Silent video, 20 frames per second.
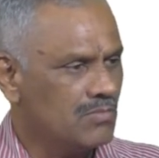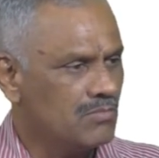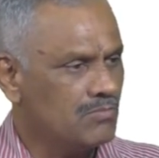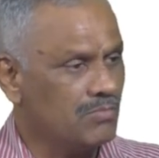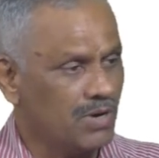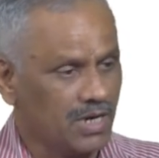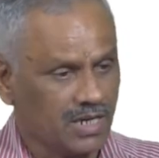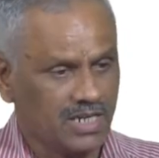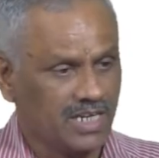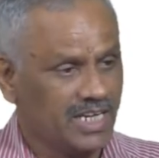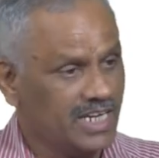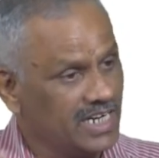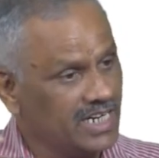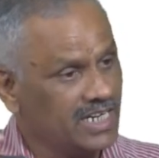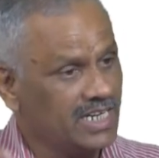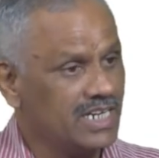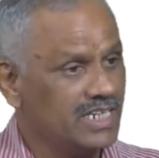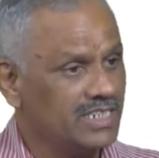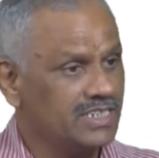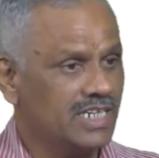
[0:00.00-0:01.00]
but
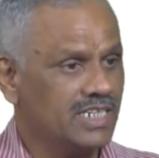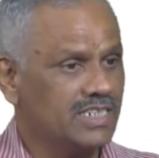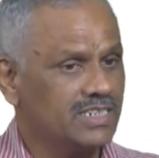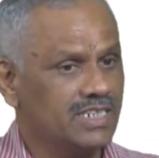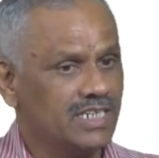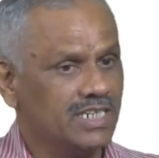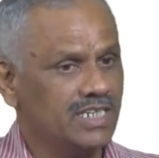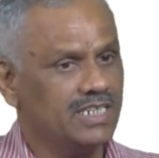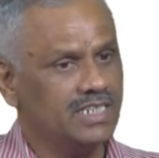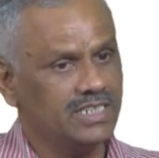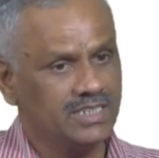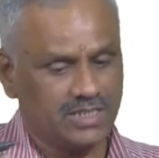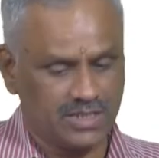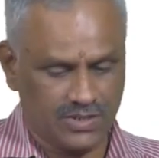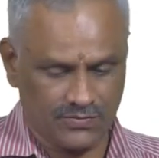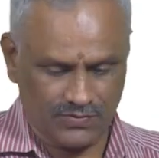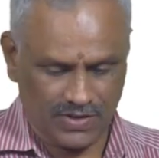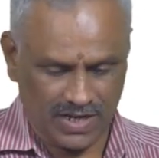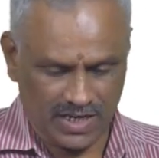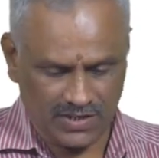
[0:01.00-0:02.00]
heat rejection is
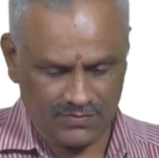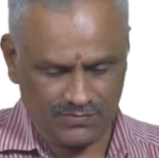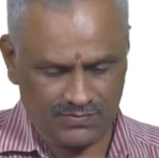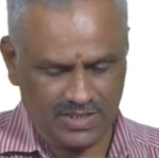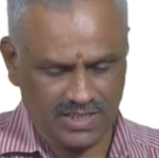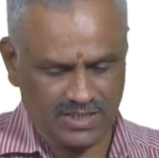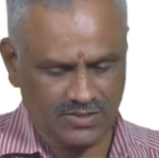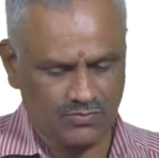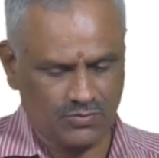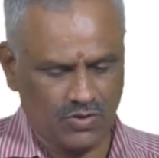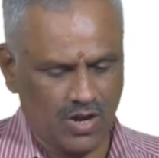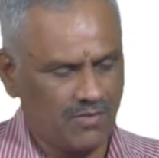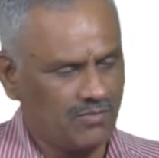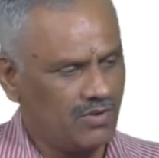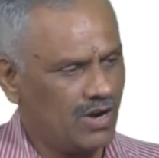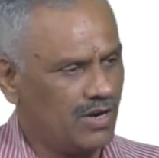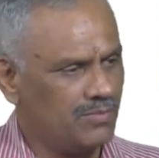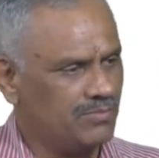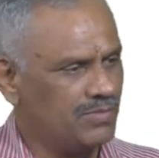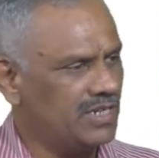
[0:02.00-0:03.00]
different if this would have
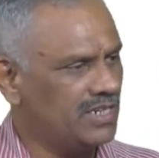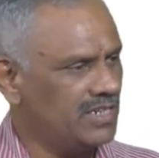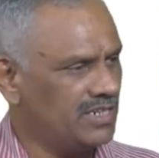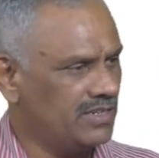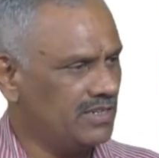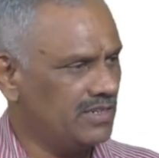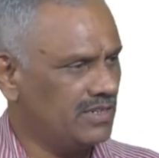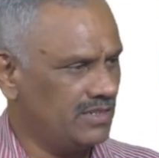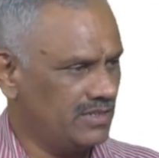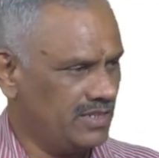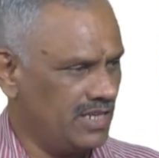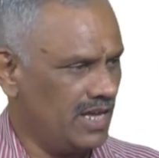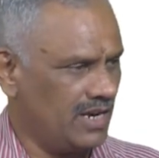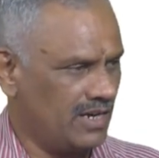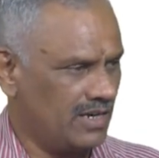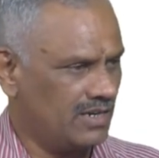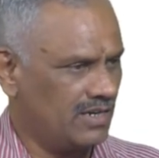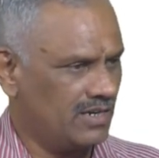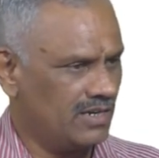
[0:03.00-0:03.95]
not been there.